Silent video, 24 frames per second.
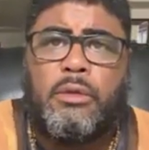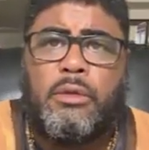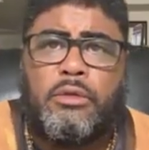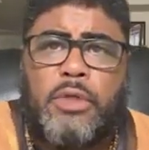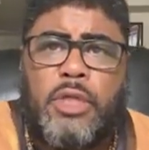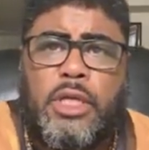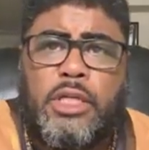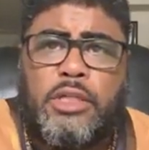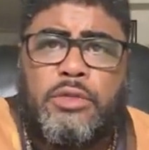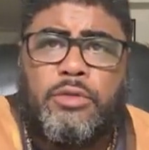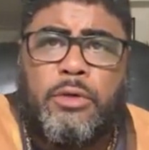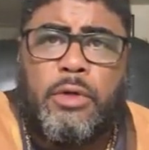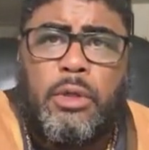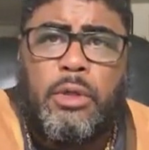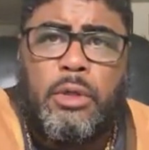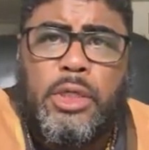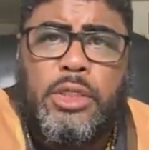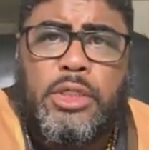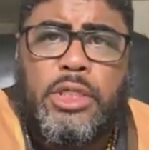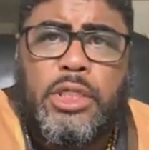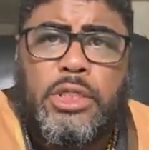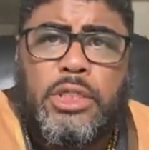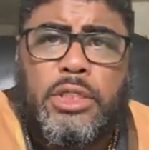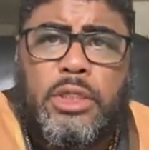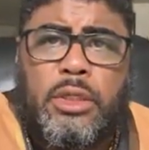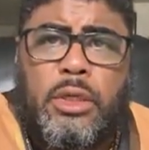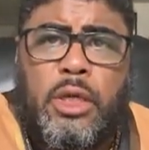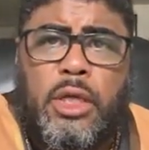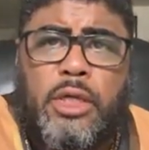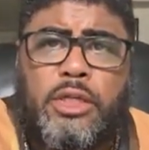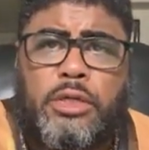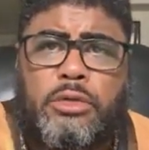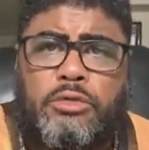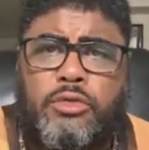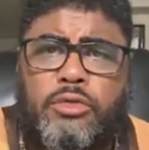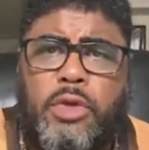These religious
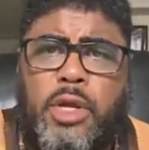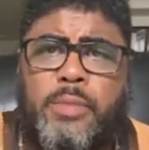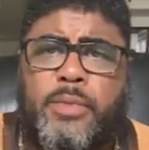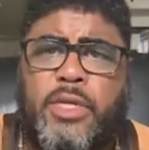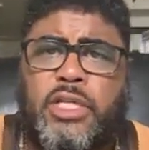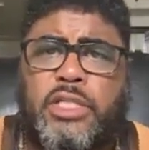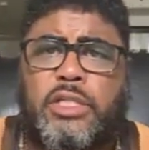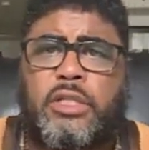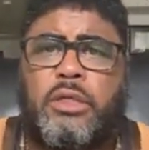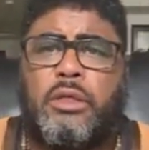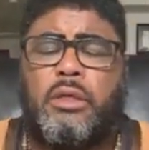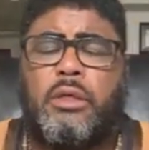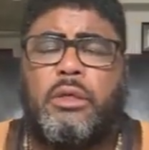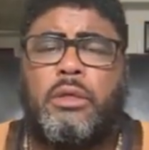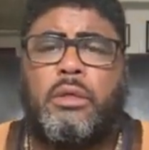extremists,